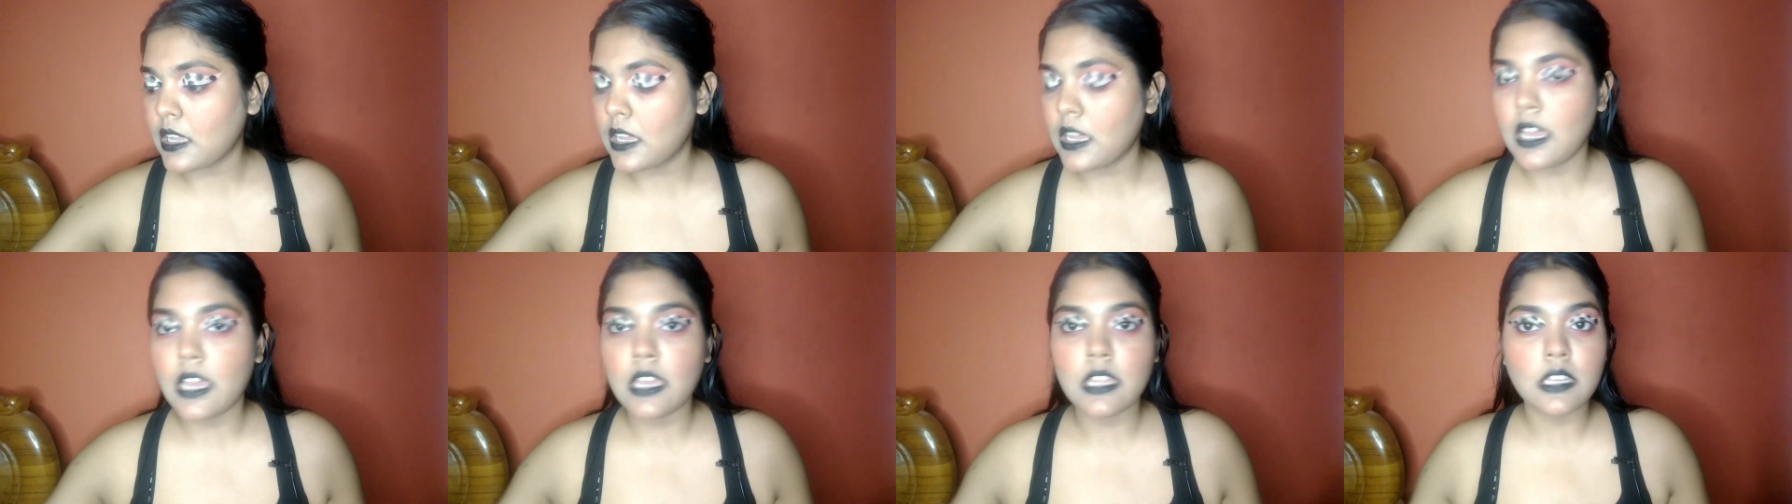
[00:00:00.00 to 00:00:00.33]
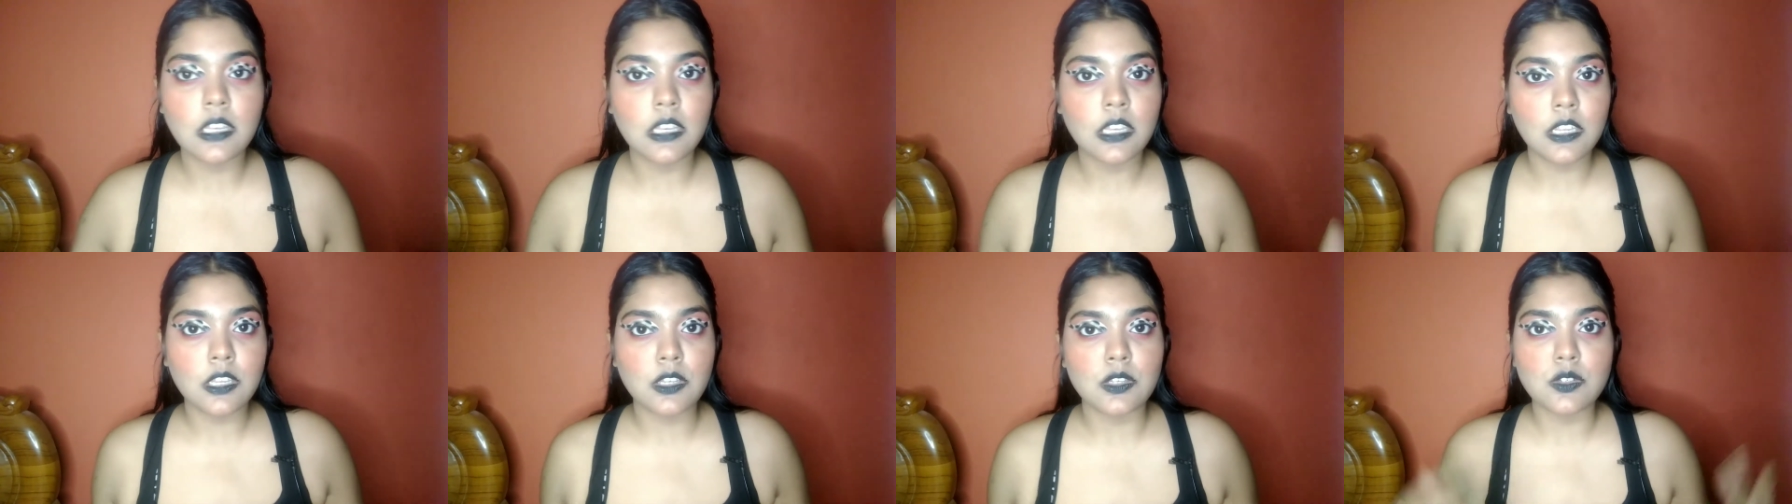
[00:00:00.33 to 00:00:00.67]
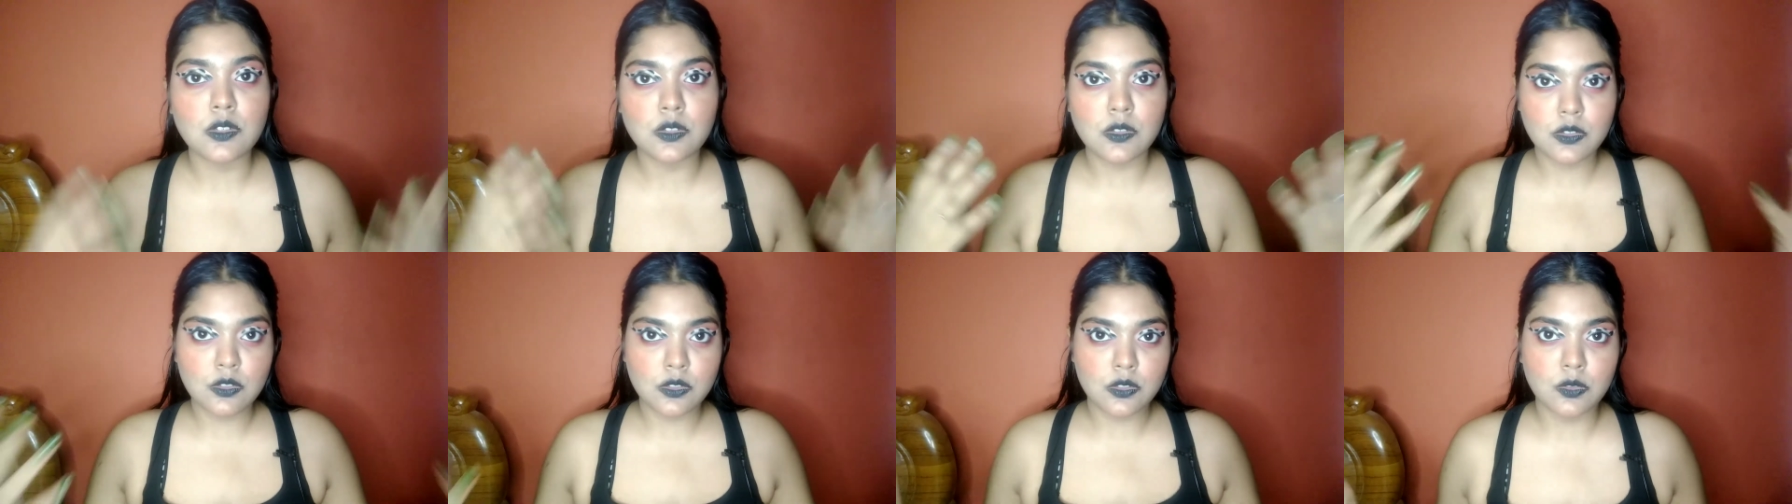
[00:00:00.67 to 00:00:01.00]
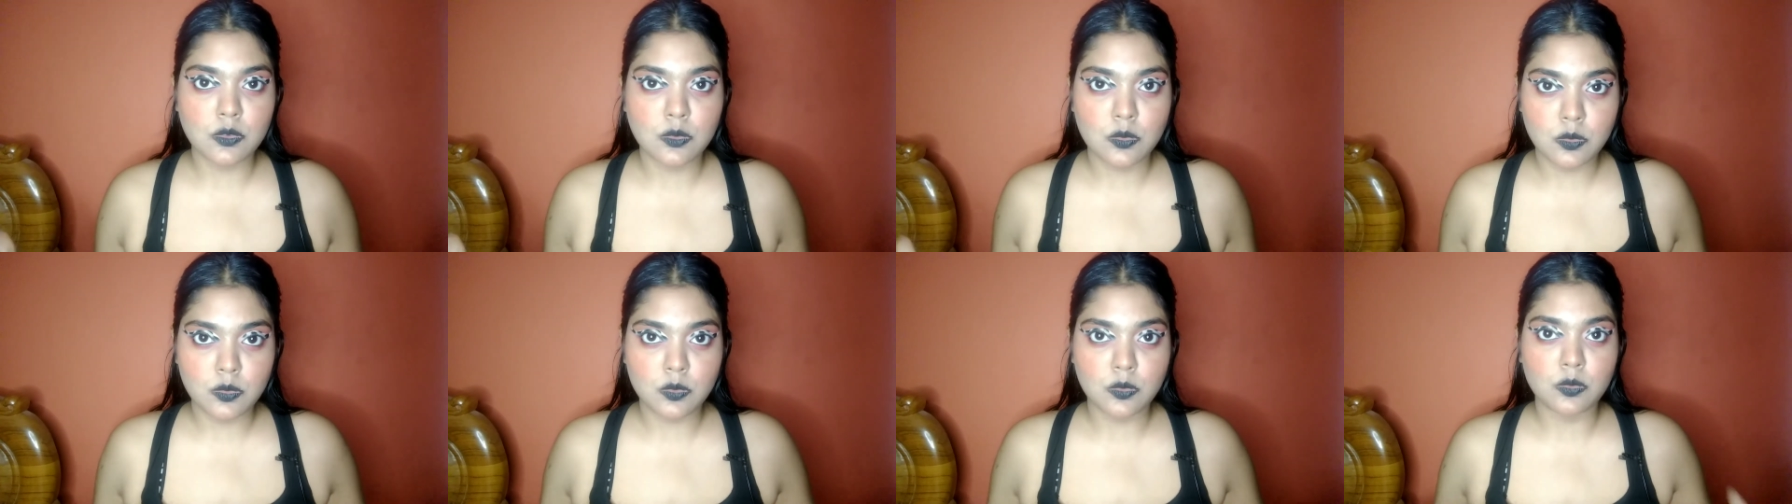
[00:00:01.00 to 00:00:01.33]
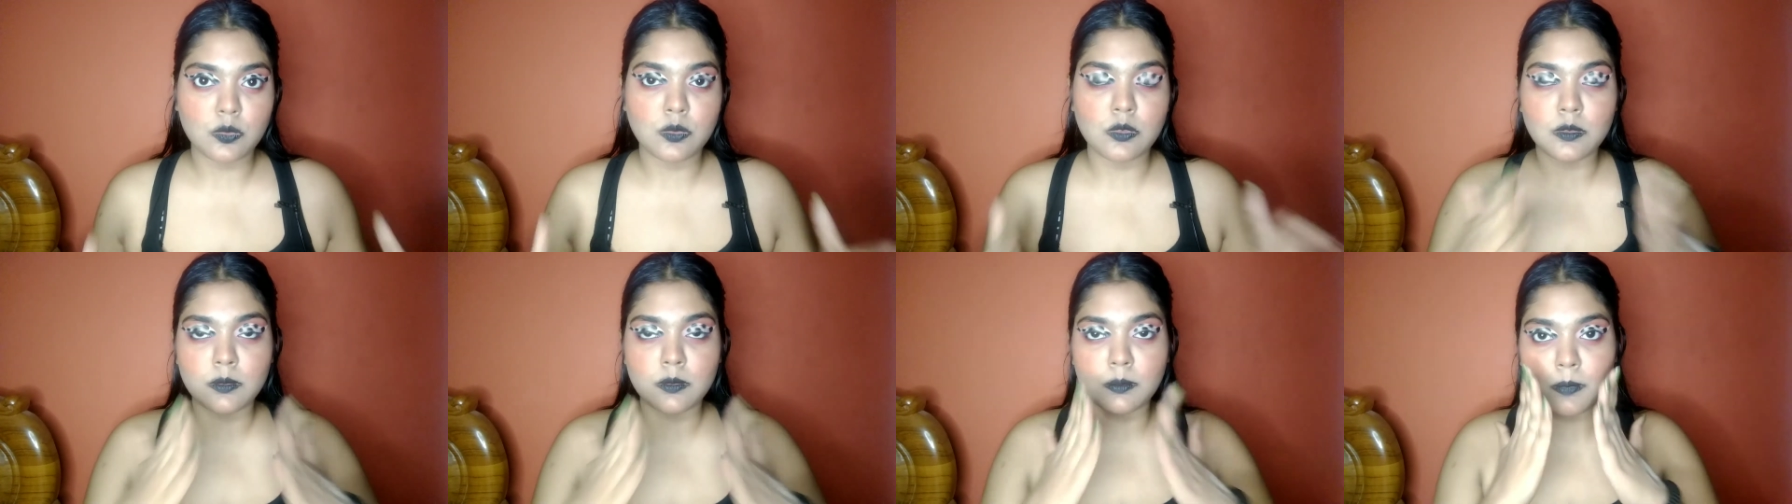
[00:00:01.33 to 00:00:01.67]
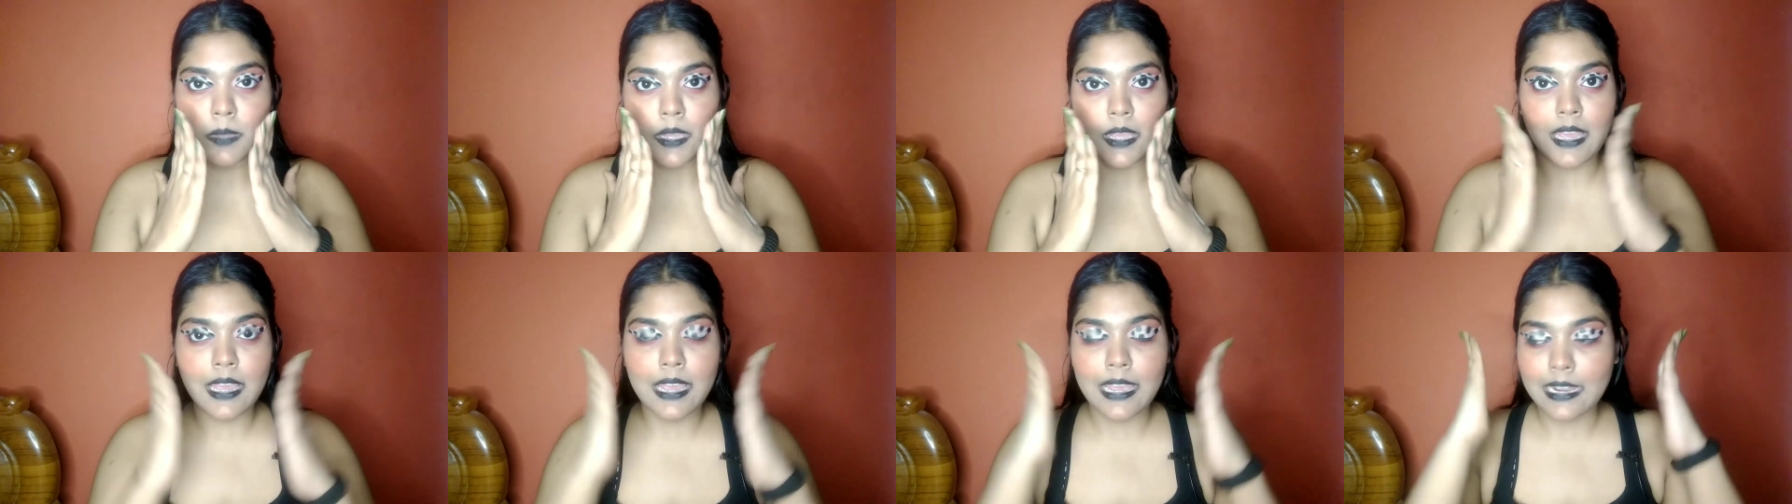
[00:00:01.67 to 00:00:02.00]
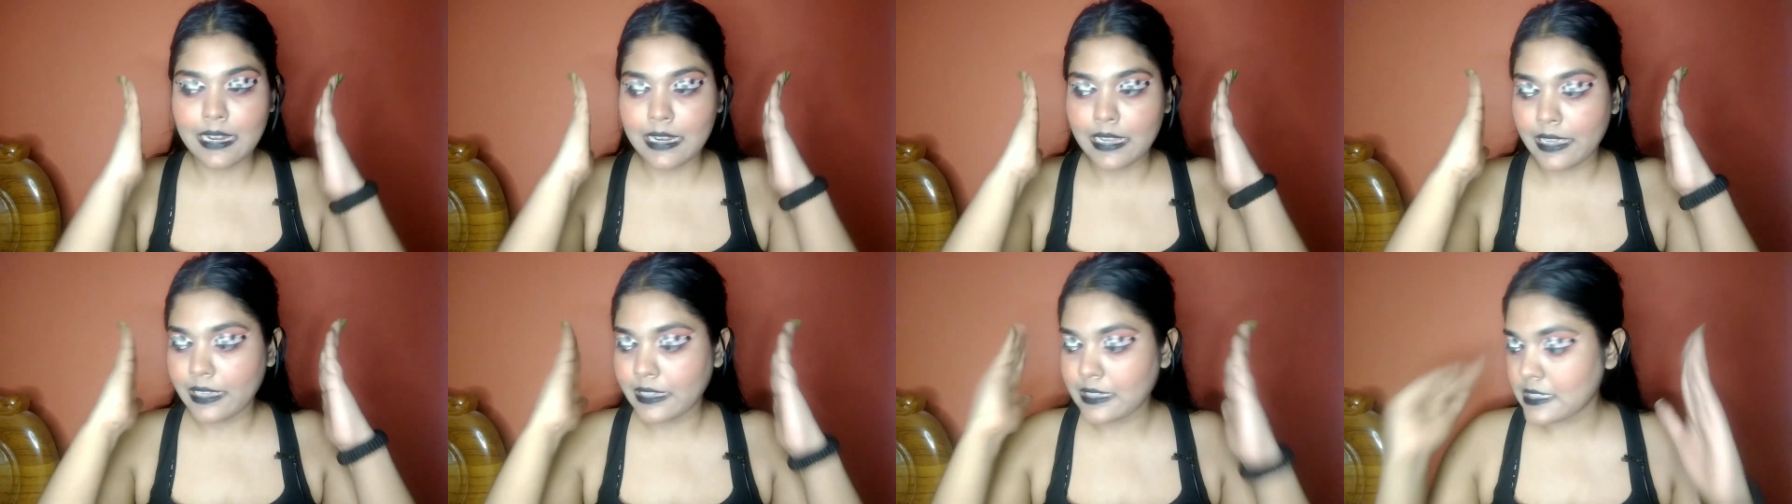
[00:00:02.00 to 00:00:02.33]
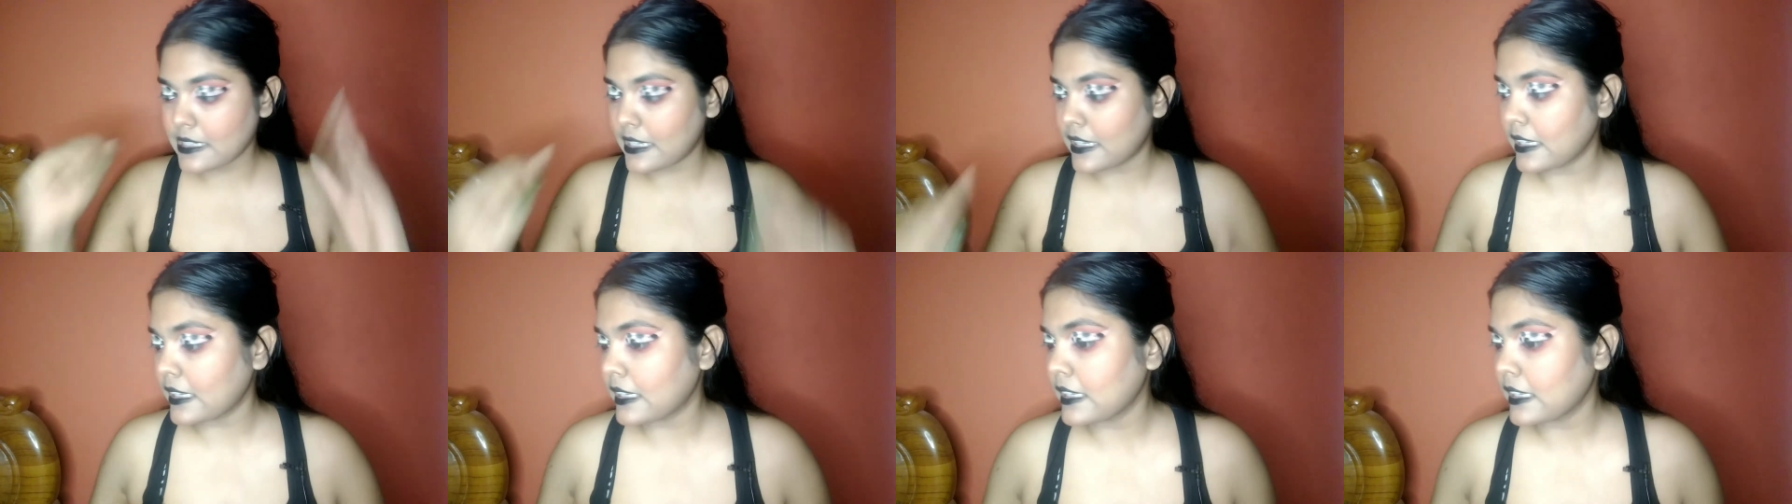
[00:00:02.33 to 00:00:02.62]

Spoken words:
I need to do my highlighting.